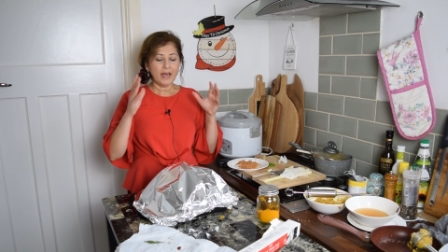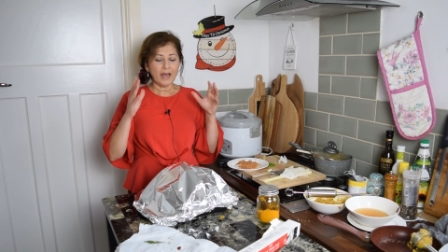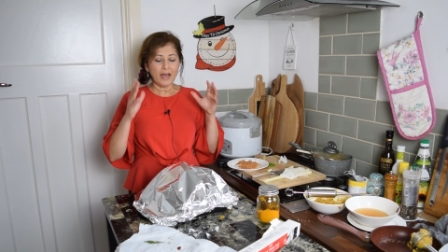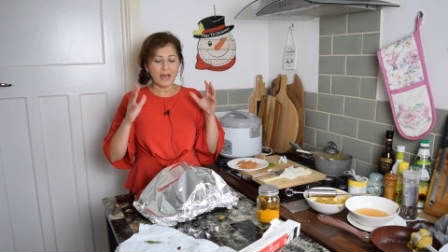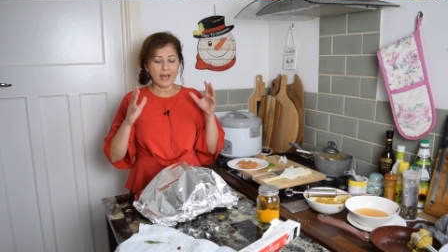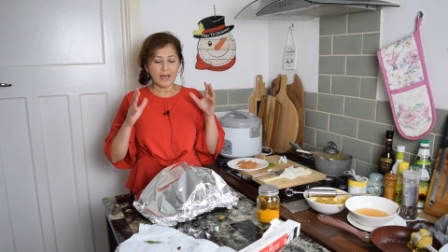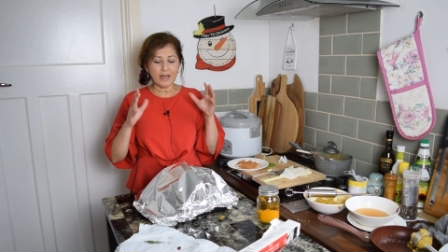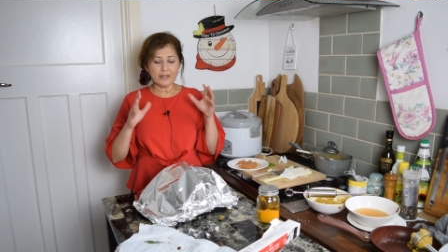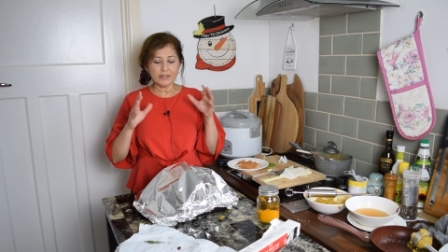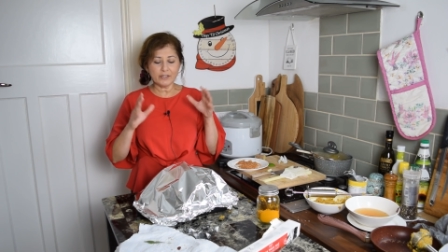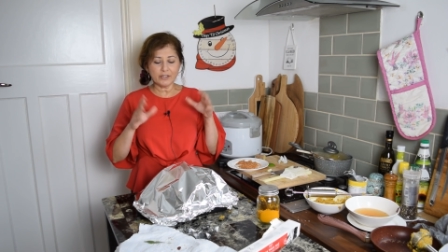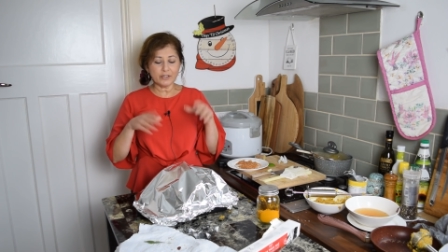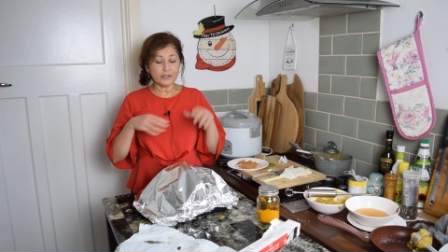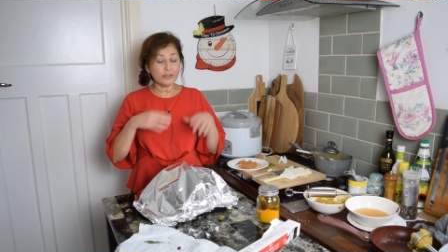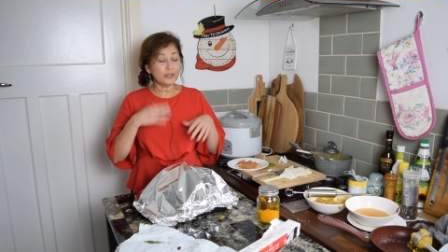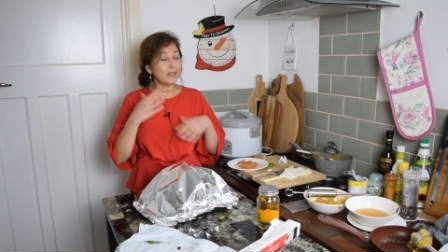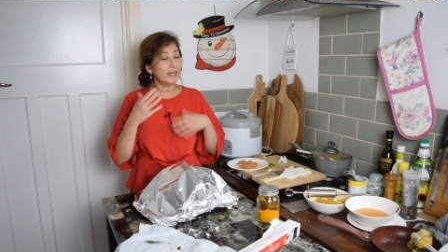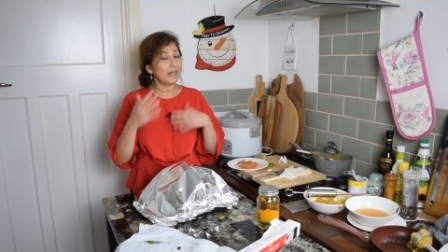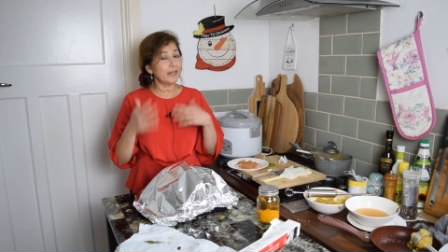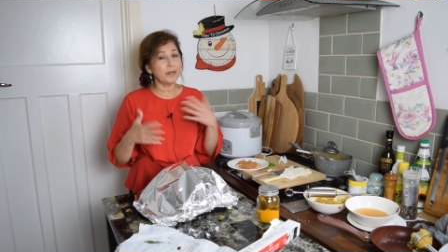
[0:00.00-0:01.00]
and
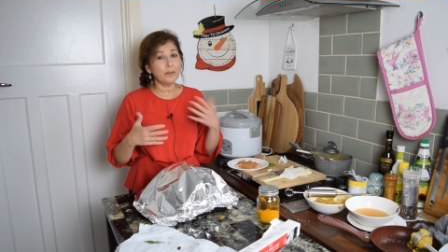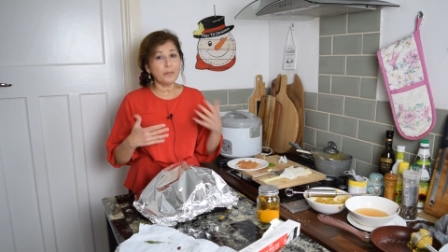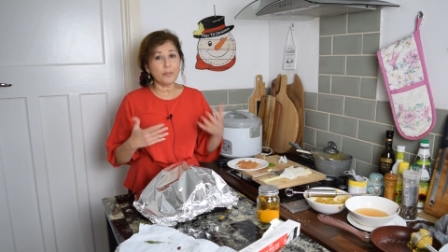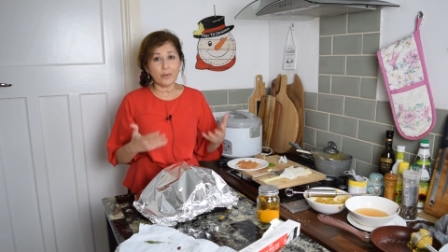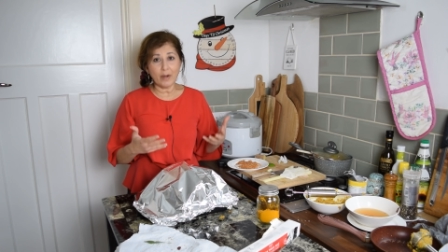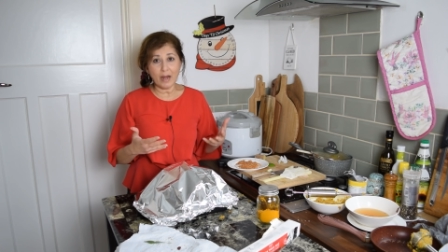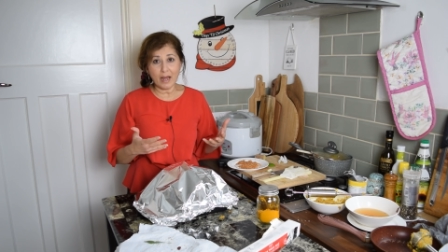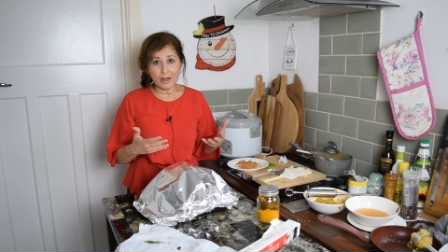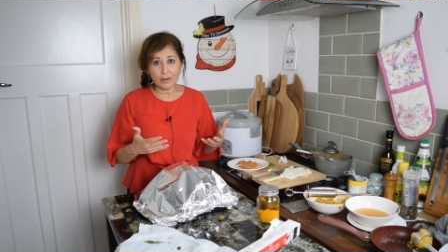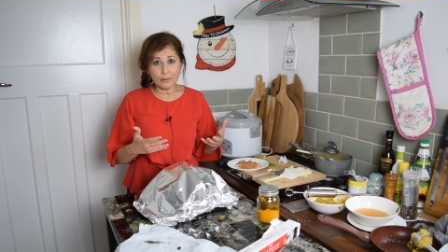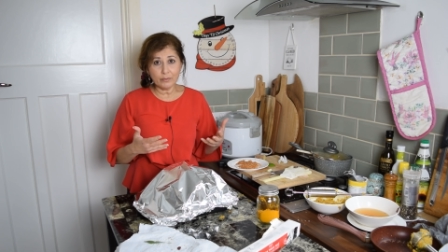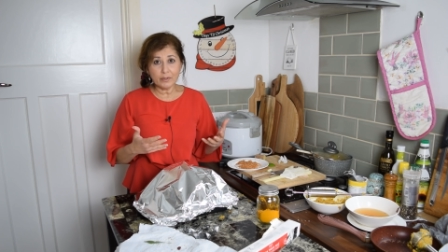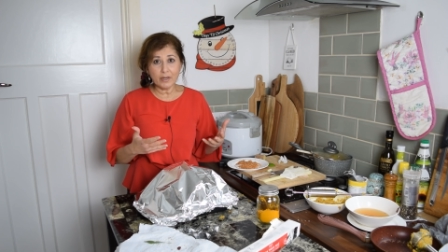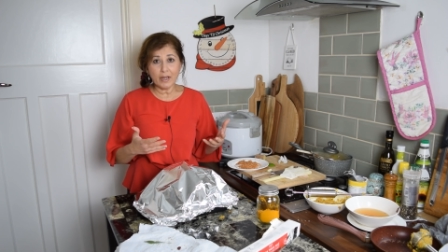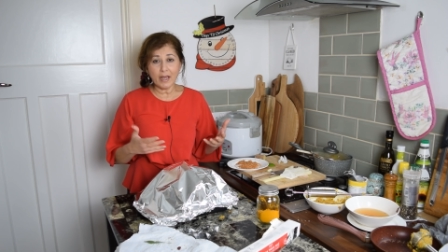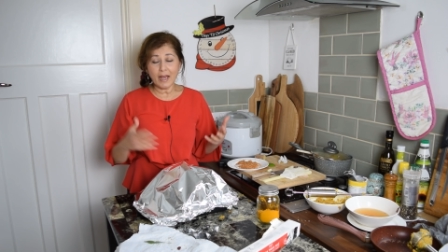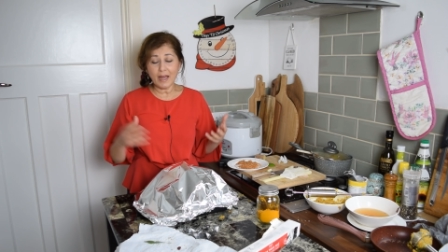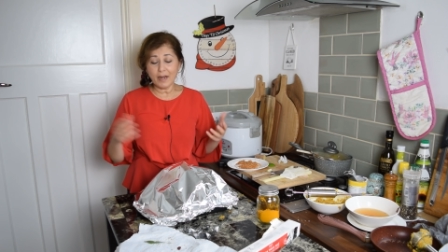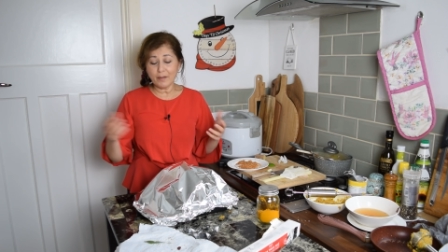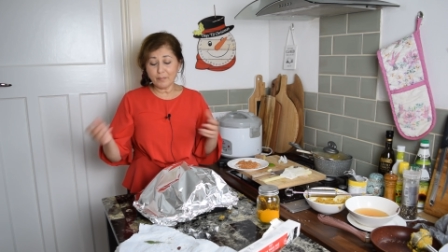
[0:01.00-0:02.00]
to let it brown
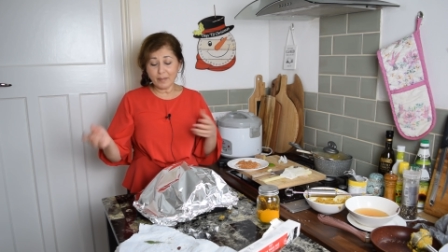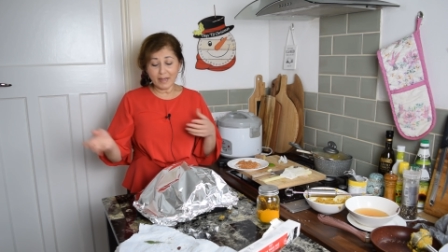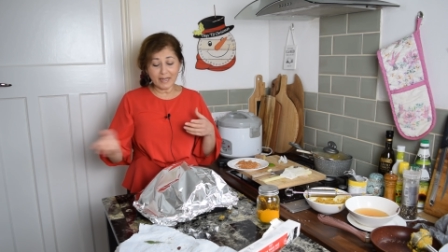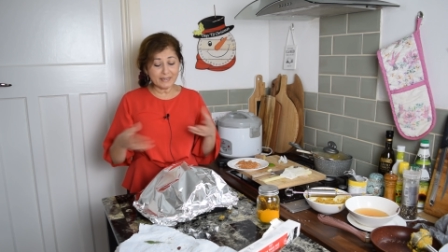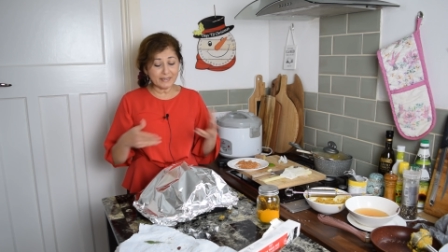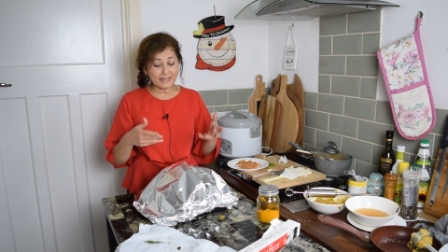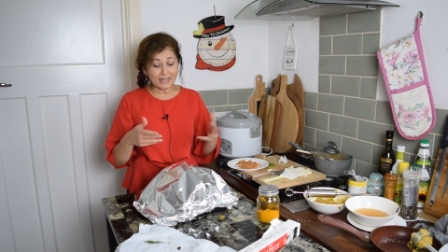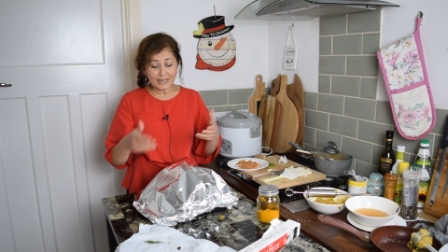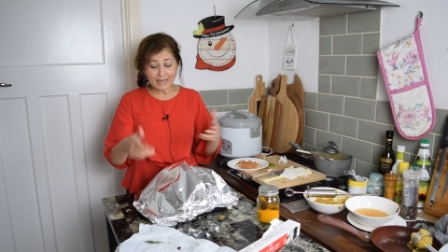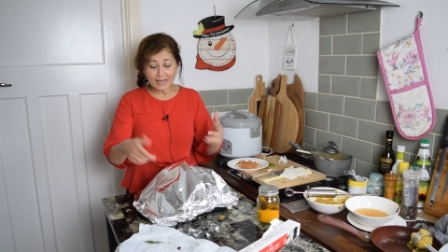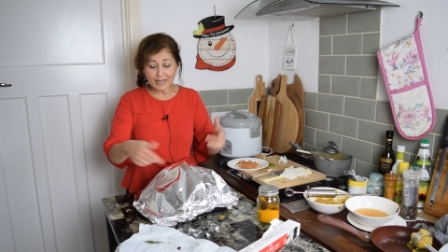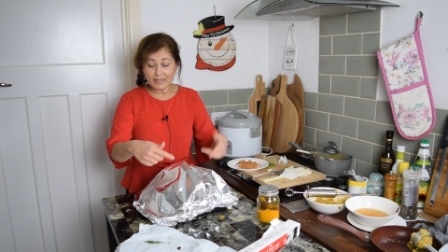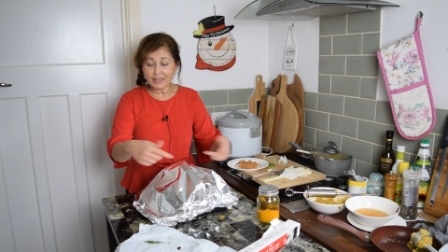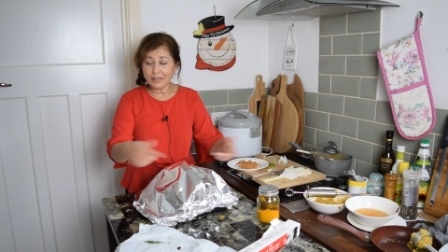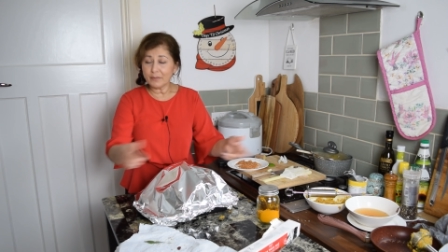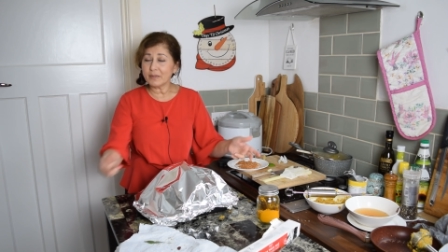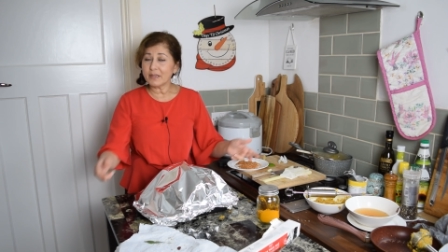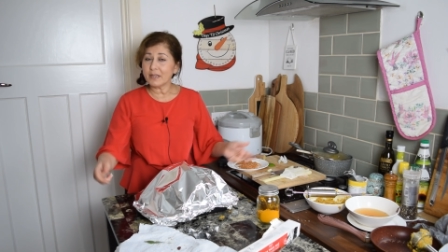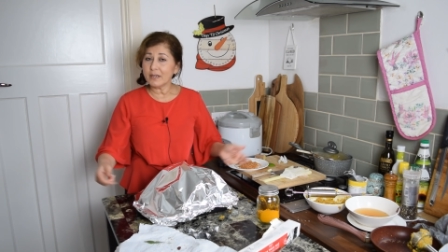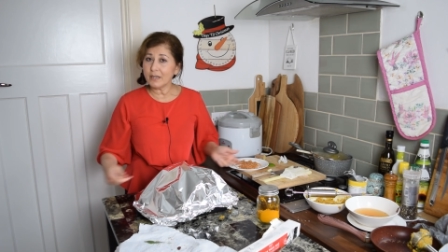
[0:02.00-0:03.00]
and baste it
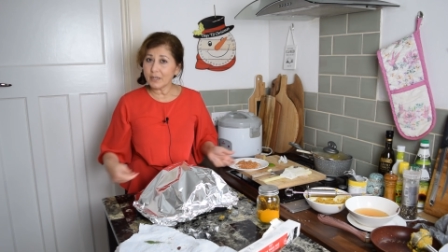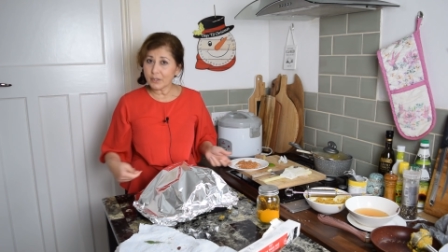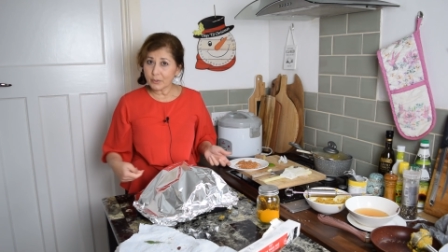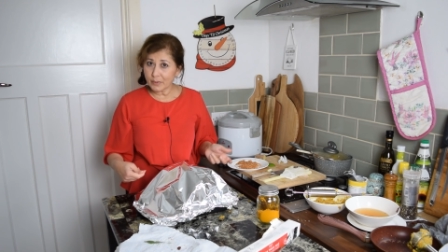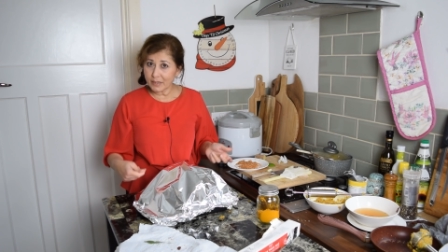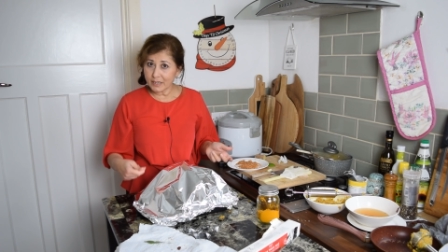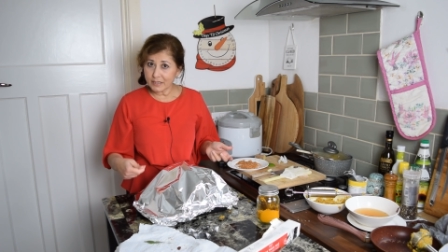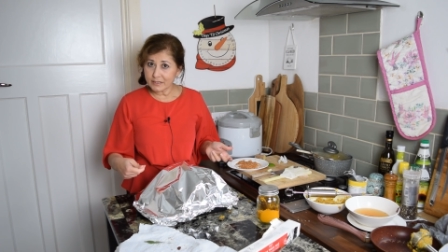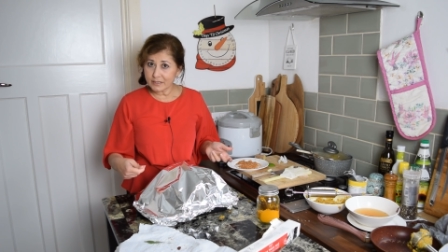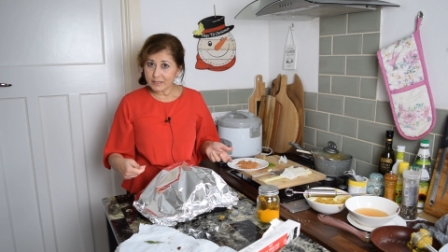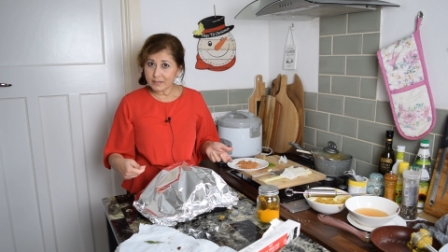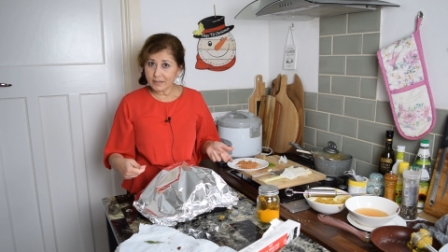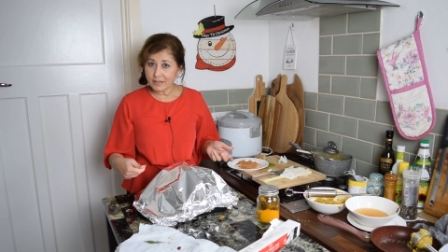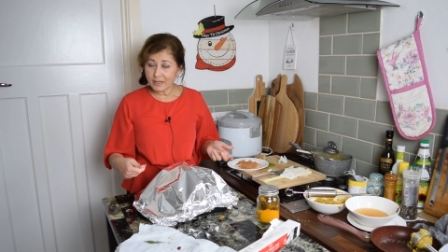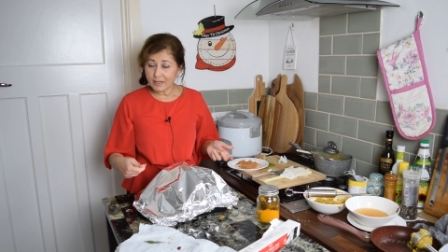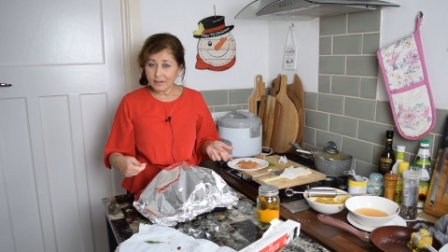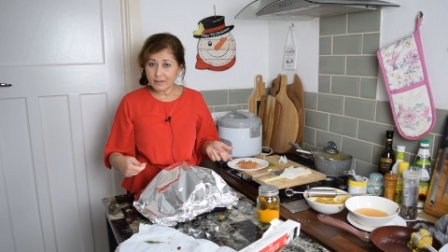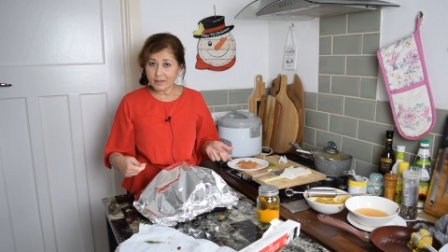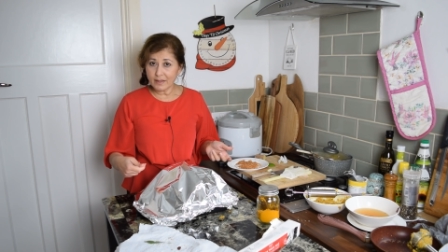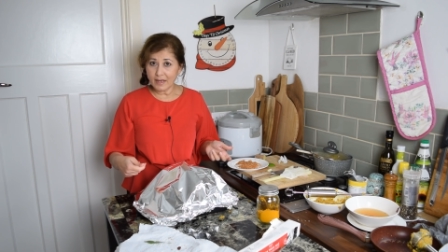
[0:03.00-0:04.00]
lightly with the liquid
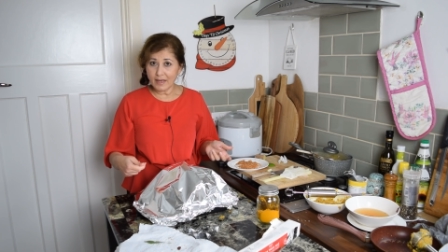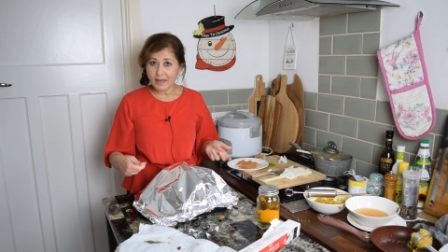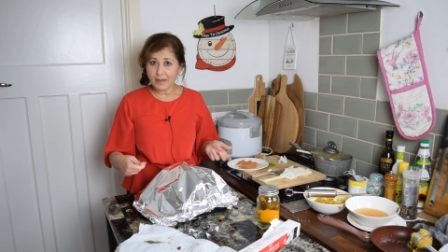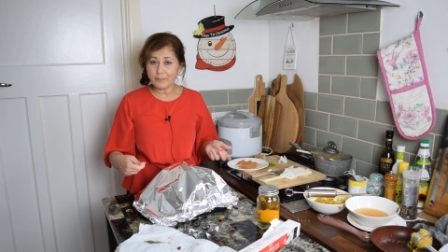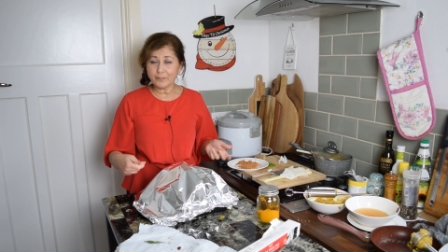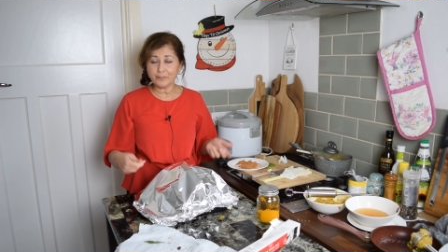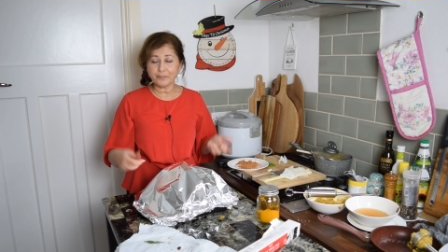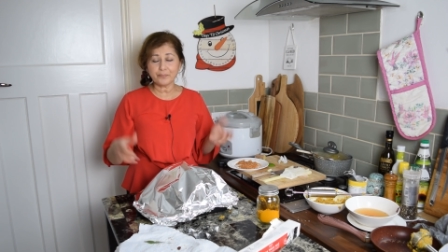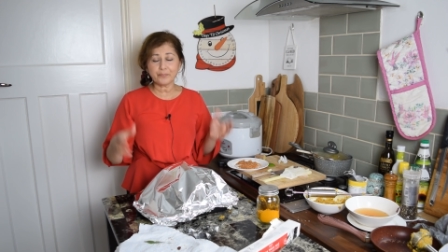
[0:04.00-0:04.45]
in there